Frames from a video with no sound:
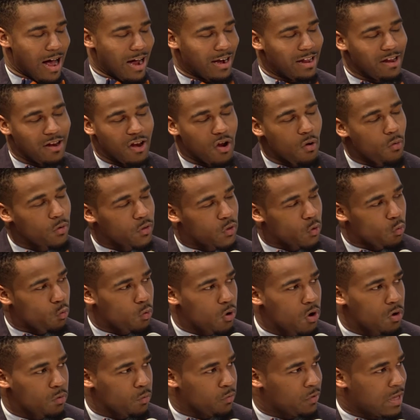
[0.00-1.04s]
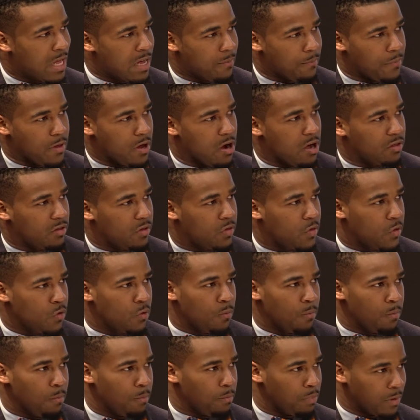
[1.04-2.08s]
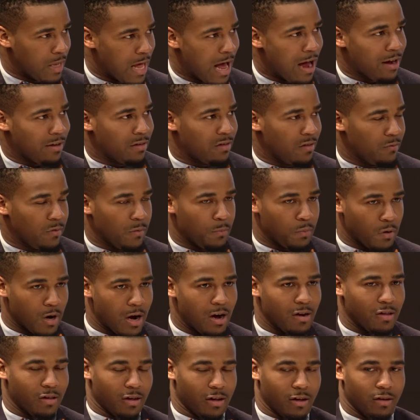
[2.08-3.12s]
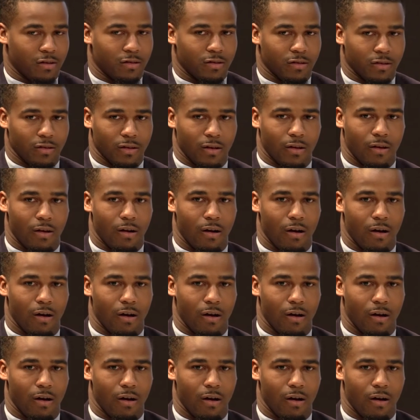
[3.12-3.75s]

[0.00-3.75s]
I didn't know what the world was like beyond the two blocks of the projects.